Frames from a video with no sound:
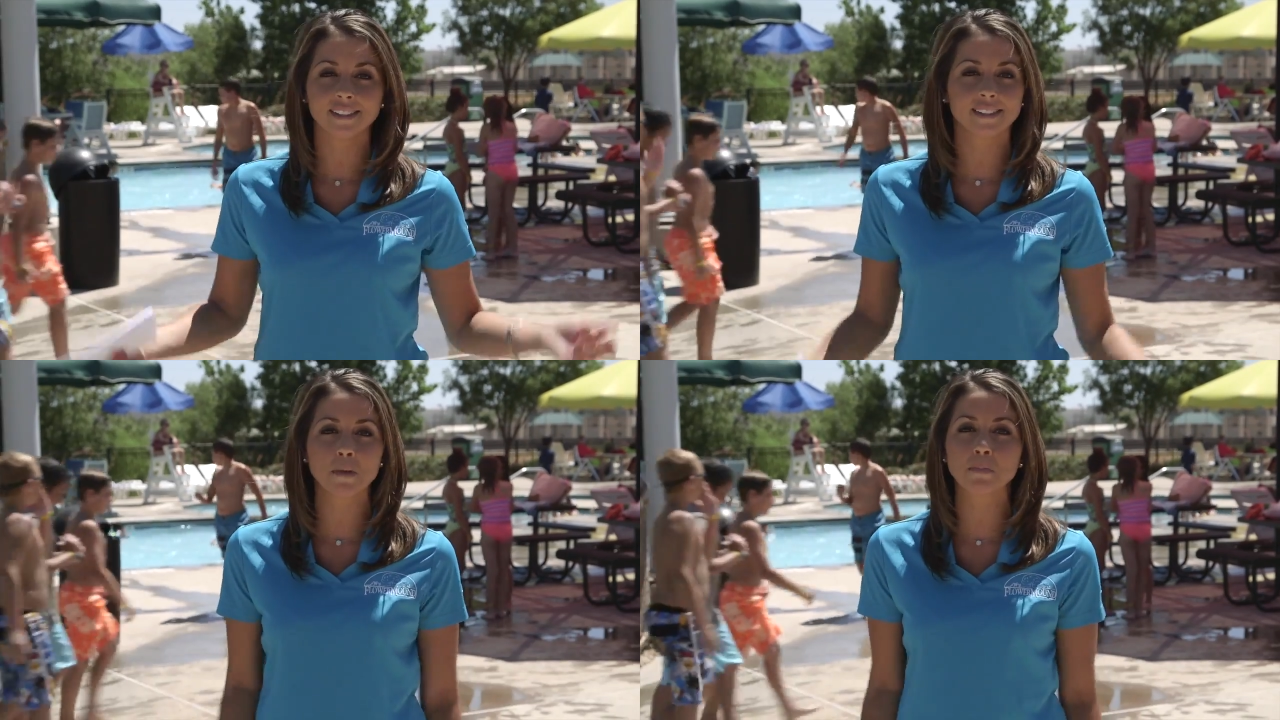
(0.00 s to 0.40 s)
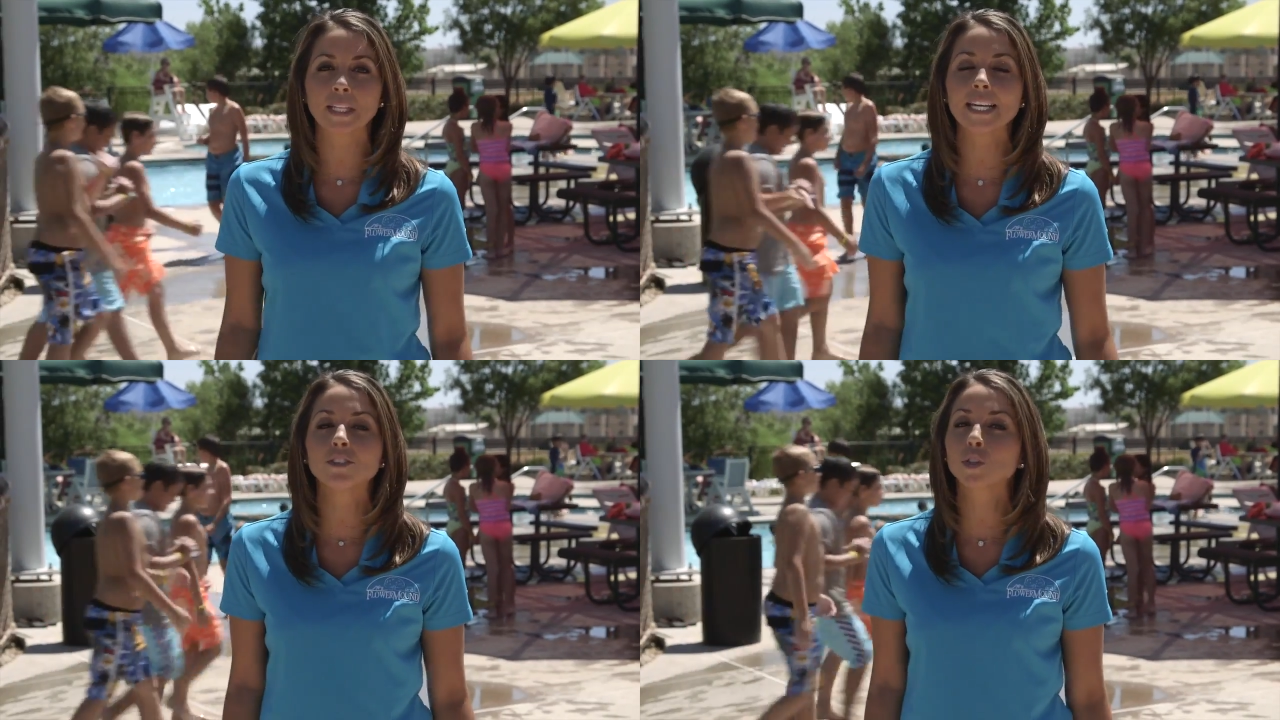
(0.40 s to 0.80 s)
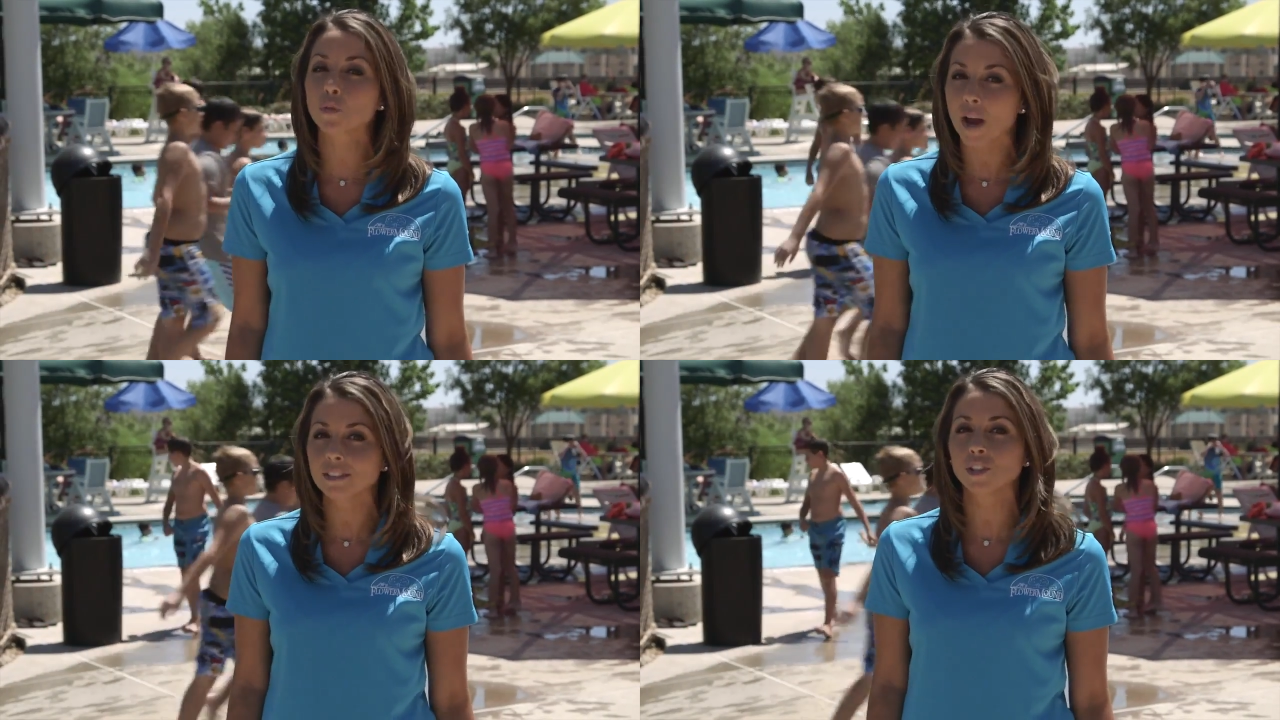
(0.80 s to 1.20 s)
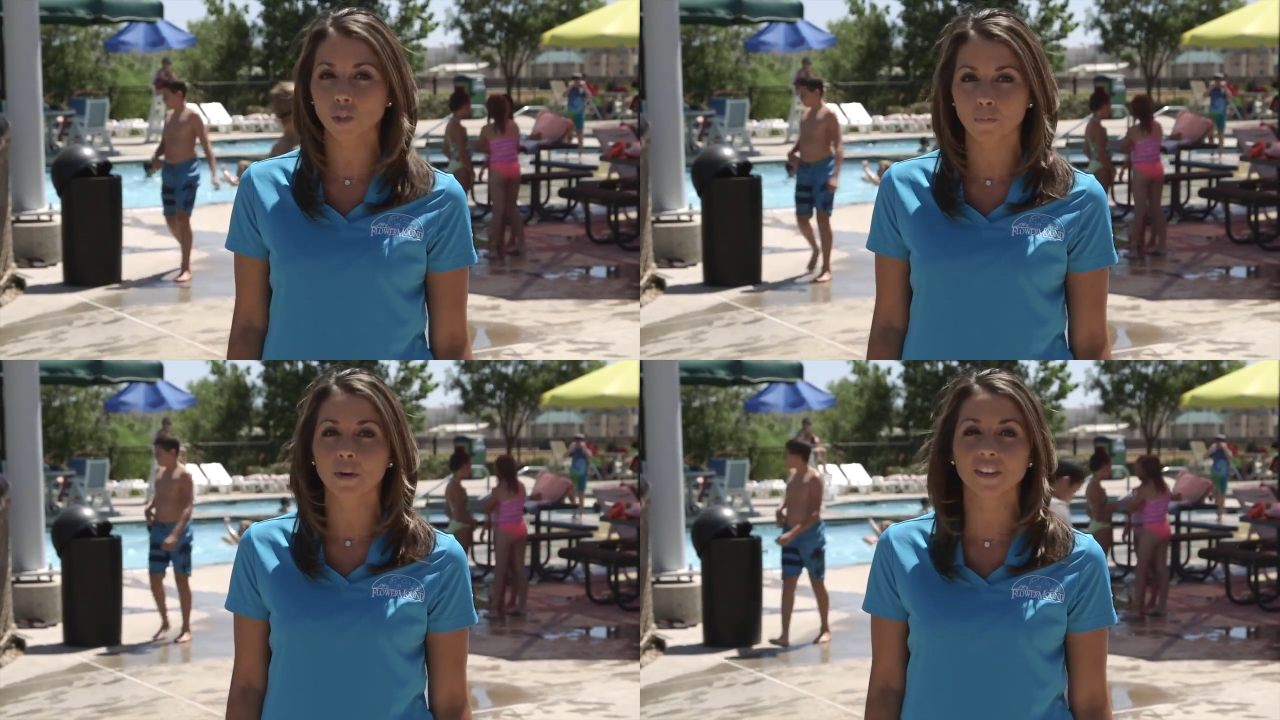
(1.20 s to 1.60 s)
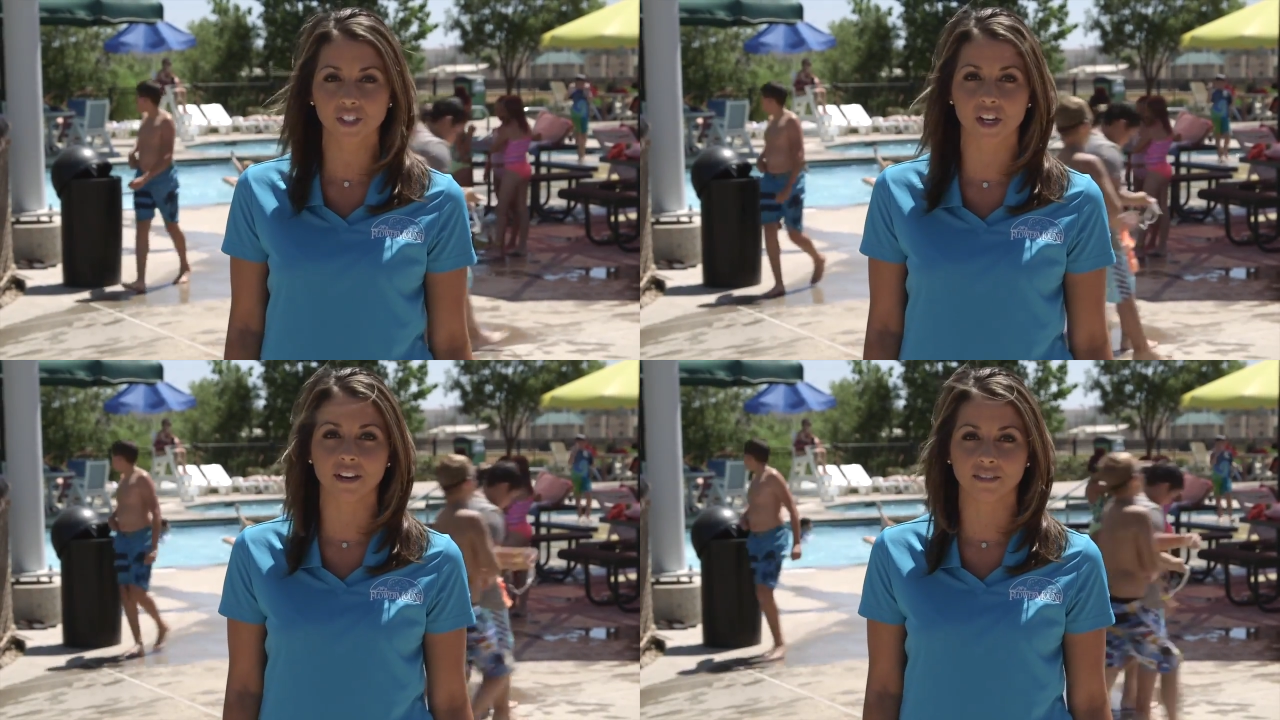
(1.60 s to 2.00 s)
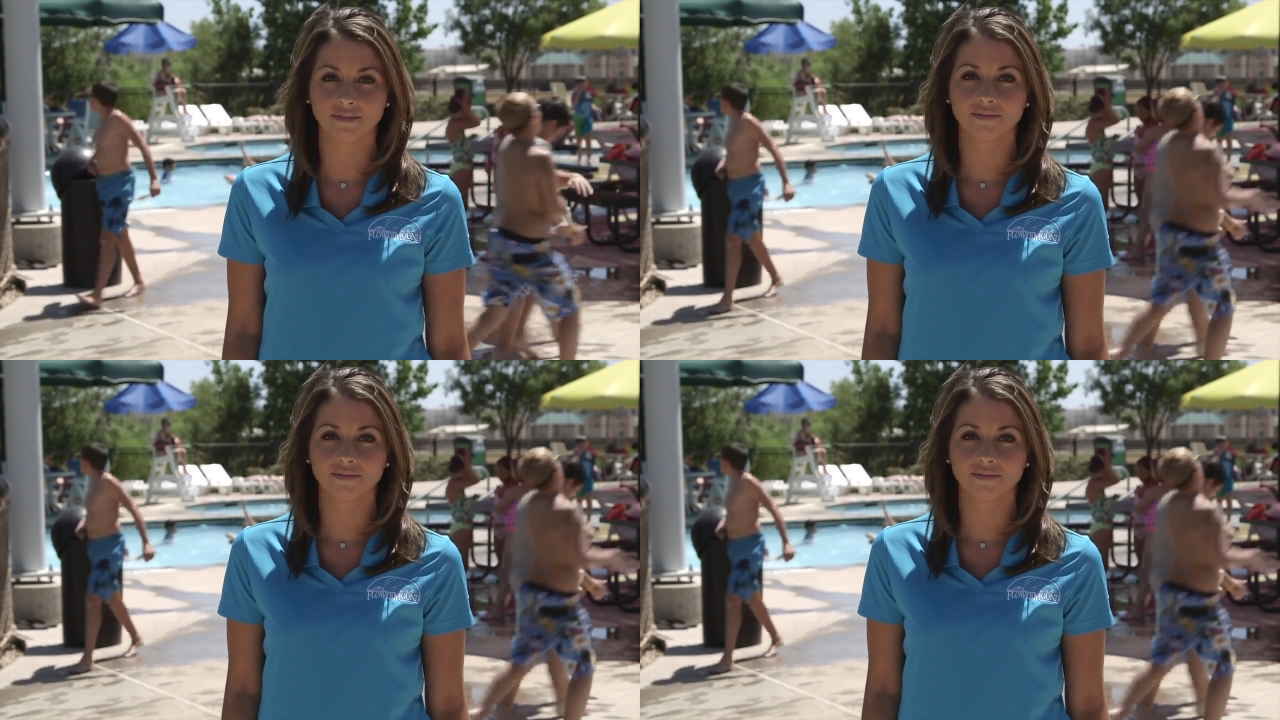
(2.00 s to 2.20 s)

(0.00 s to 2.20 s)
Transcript: is simply direct supervision.